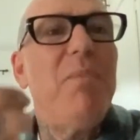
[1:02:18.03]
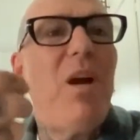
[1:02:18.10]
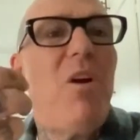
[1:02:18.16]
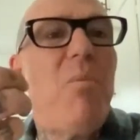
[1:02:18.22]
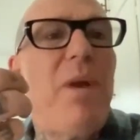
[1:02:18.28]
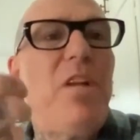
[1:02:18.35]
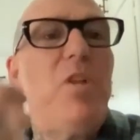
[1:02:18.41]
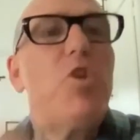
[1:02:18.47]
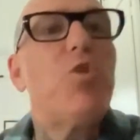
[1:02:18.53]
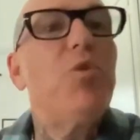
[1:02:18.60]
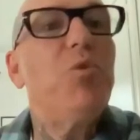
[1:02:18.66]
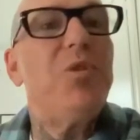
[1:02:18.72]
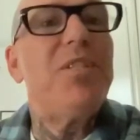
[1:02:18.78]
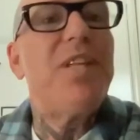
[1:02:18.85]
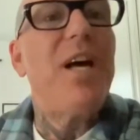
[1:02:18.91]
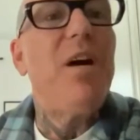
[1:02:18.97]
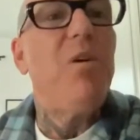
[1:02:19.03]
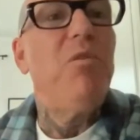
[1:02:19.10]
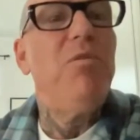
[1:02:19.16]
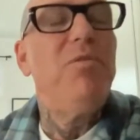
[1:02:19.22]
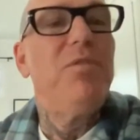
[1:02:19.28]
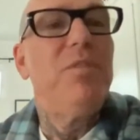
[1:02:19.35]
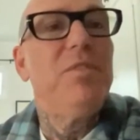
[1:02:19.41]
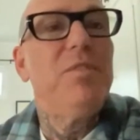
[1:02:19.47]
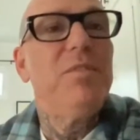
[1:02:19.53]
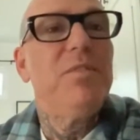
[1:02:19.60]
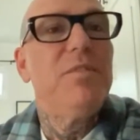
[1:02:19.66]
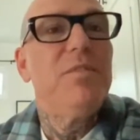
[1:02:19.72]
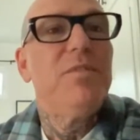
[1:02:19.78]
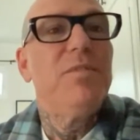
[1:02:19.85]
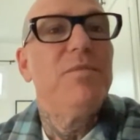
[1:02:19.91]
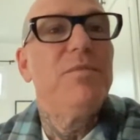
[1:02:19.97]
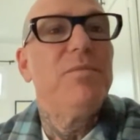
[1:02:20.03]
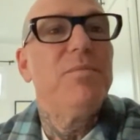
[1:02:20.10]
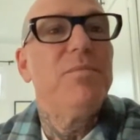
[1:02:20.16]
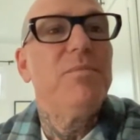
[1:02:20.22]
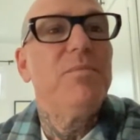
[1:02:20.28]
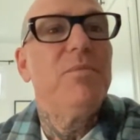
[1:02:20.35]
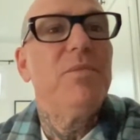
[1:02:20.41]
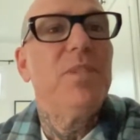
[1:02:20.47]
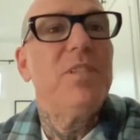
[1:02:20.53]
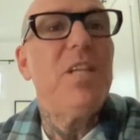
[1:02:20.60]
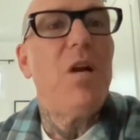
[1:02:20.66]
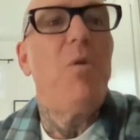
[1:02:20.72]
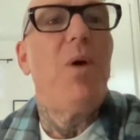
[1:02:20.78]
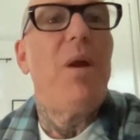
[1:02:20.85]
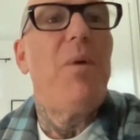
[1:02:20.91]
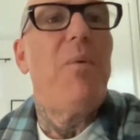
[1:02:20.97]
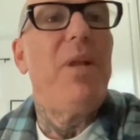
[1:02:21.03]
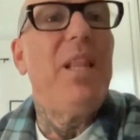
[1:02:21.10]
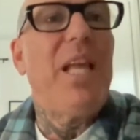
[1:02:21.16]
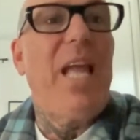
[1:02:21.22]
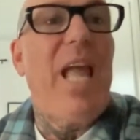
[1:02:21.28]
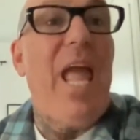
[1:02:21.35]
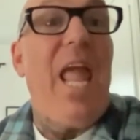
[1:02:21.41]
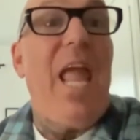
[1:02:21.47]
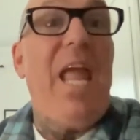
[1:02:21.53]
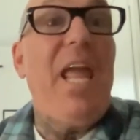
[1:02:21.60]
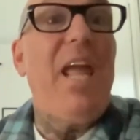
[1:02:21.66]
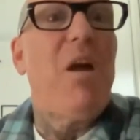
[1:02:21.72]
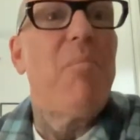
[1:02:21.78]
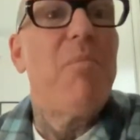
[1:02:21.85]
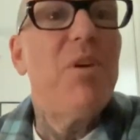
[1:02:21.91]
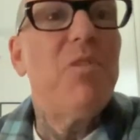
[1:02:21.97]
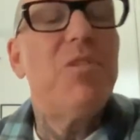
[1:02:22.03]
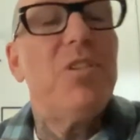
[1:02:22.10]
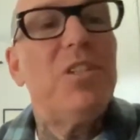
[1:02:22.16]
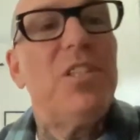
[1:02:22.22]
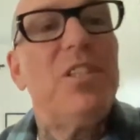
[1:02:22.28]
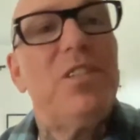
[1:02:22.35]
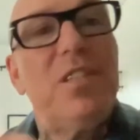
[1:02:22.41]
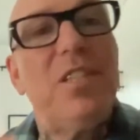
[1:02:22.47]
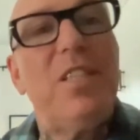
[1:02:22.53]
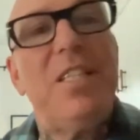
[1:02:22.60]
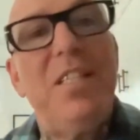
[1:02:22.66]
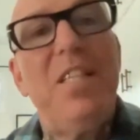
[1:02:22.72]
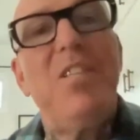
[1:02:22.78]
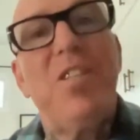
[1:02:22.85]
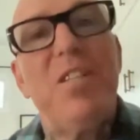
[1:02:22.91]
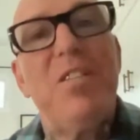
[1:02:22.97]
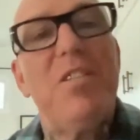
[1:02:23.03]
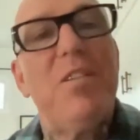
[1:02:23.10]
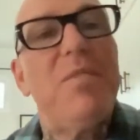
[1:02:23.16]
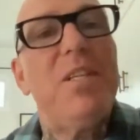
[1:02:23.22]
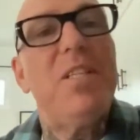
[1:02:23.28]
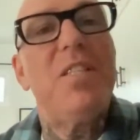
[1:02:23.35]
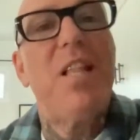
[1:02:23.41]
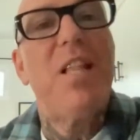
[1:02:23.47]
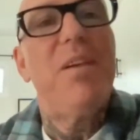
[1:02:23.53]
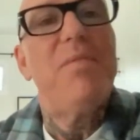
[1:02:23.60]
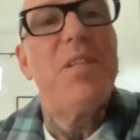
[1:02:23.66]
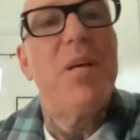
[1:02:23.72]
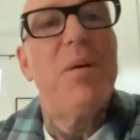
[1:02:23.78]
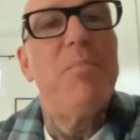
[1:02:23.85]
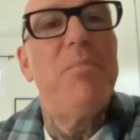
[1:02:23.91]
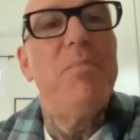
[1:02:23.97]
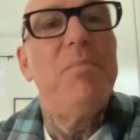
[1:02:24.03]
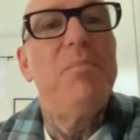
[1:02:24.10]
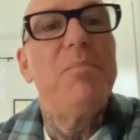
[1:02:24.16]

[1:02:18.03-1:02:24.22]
aren't my true self. That's not who I really am. Those are just conditions of this lifetime.